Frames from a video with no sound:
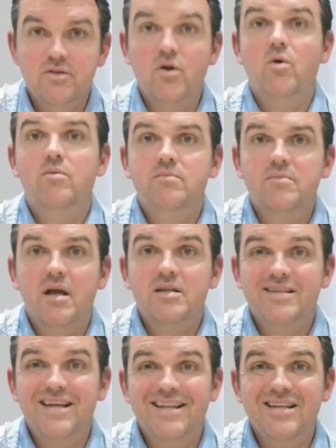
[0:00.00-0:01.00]
So
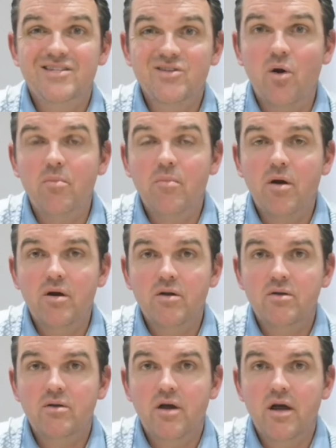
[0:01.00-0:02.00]
a slightly somber
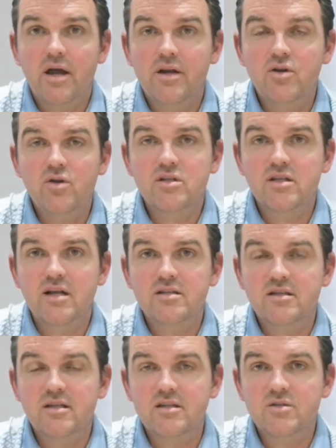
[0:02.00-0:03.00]

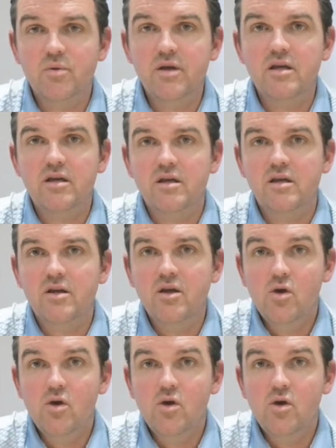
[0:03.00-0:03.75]
newsletter this week.